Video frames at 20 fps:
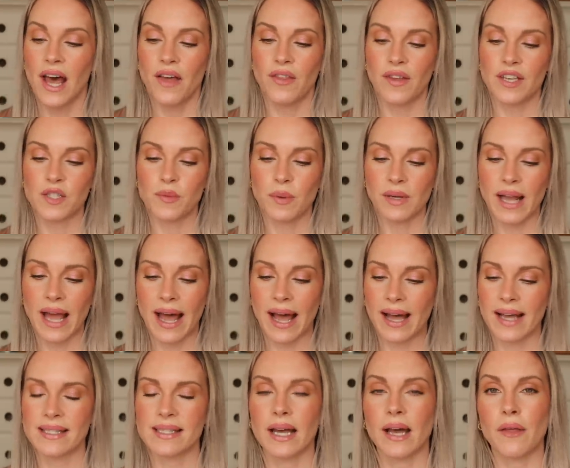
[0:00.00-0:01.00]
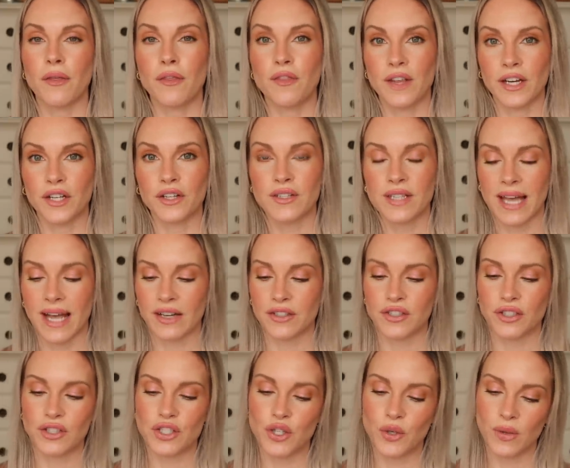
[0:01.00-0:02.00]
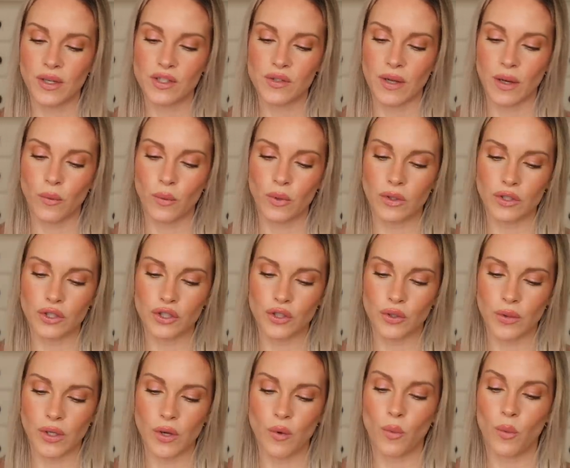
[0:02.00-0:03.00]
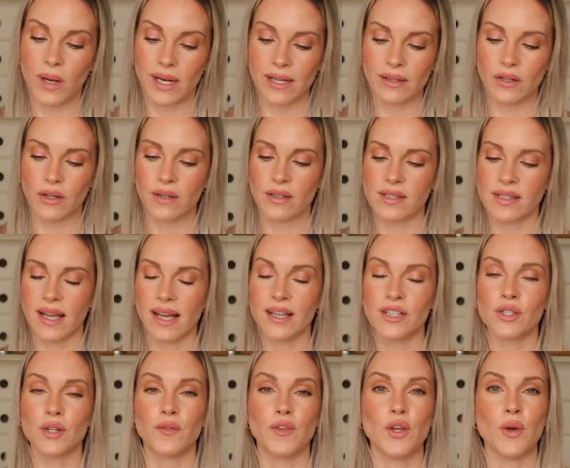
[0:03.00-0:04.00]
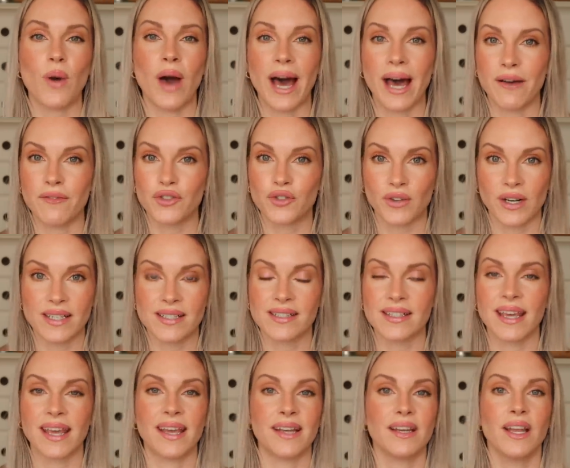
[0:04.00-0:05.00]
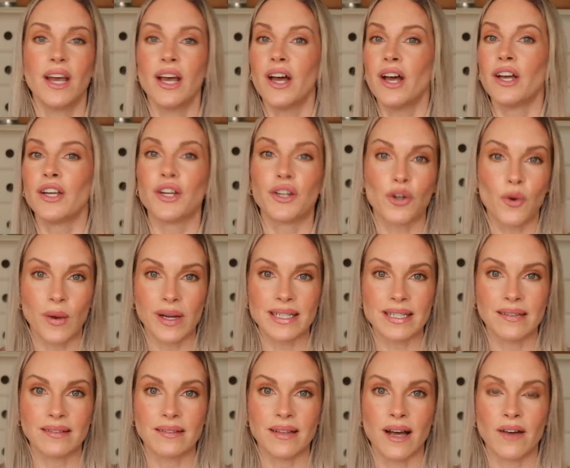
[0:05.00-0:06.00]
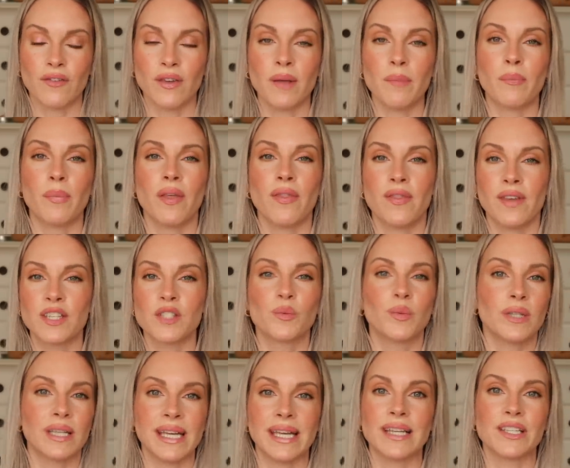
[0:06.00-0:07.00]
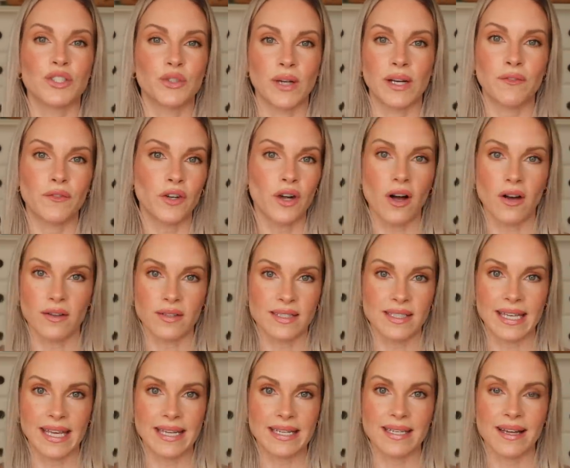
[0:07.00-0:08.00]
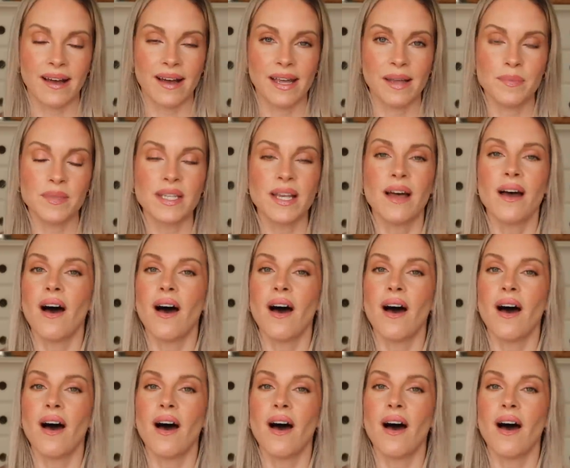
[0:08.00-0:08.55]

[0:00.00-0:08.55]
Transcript: This one has a thicker texture to it, so I will show you what it looks like. So if you have dry skin, you're going to love it, but this really is great for all skin types.